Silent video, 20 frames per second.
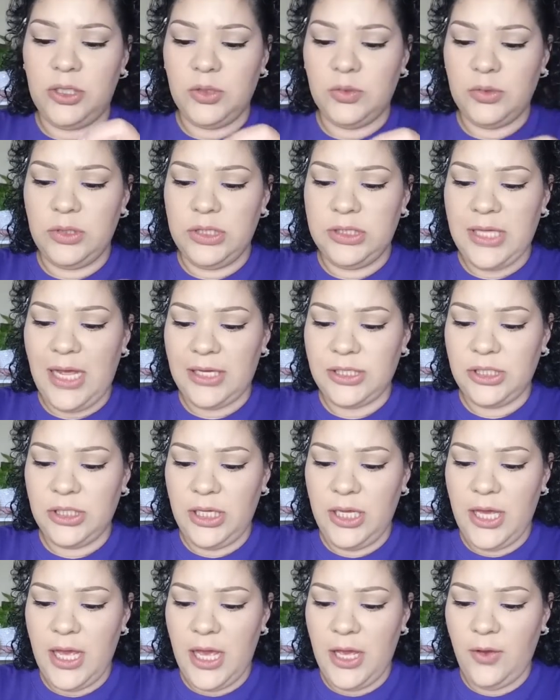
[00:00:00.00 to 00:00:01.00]
This one is
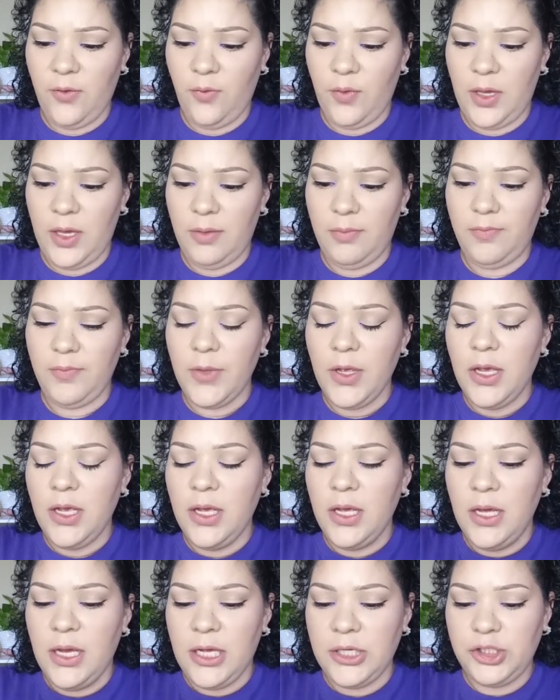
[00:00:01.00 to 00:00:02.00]
actually
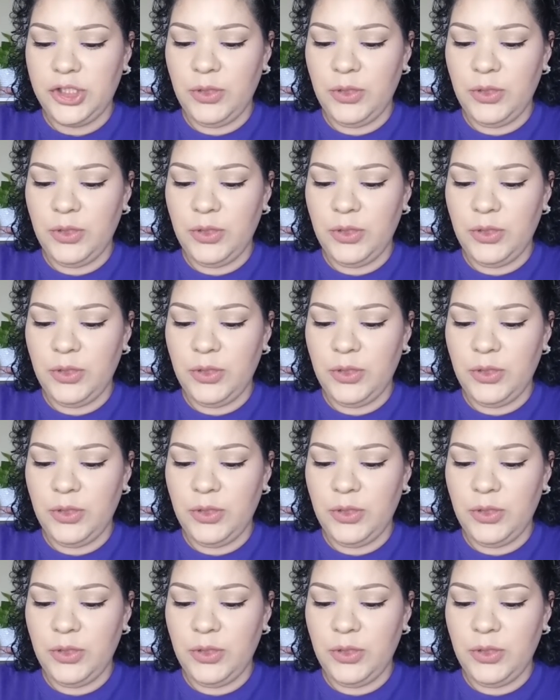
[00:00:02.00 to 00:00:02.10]
a